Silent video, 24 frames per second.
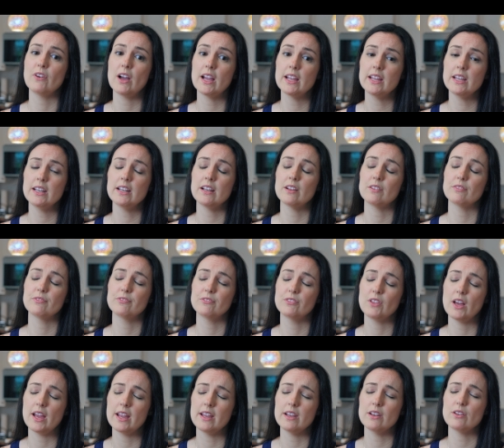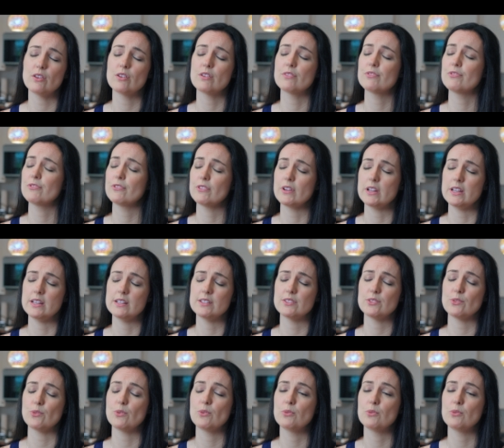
fight, flight, or freeze,